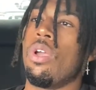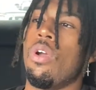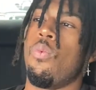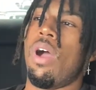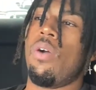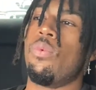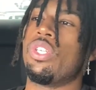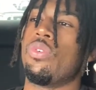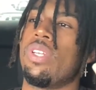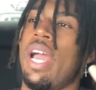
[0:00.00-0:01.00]
why
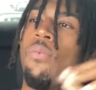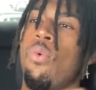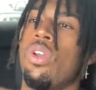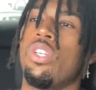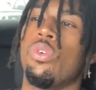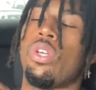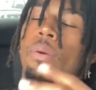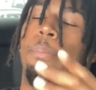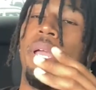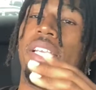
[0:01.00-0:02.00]
would you not want to do your
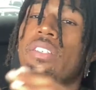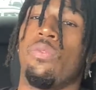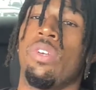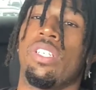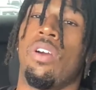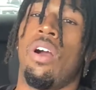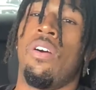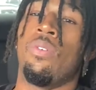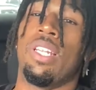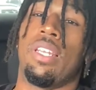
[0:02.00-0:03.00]
best with your
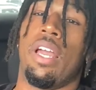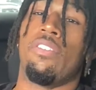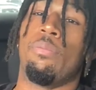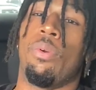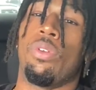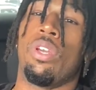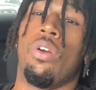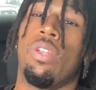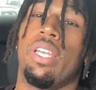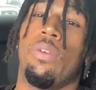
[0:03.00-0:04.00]
only life, bro? You
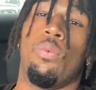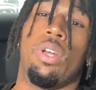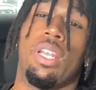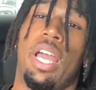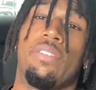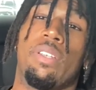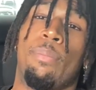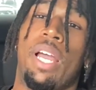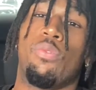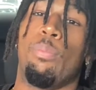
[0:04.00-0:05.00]
only get one life, so
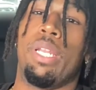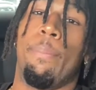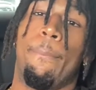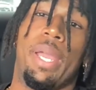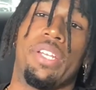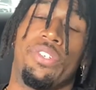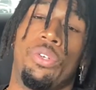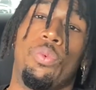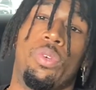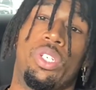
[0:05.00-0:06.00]
might as well be the best
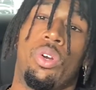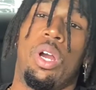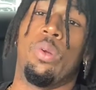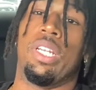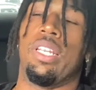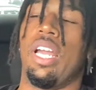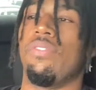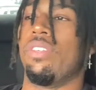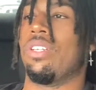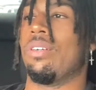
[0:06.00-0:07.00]
you with your only
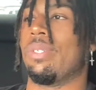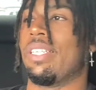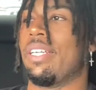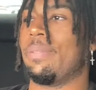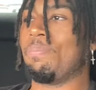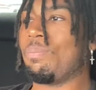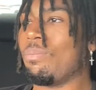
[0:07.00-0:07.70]
life, you know what I'm saying?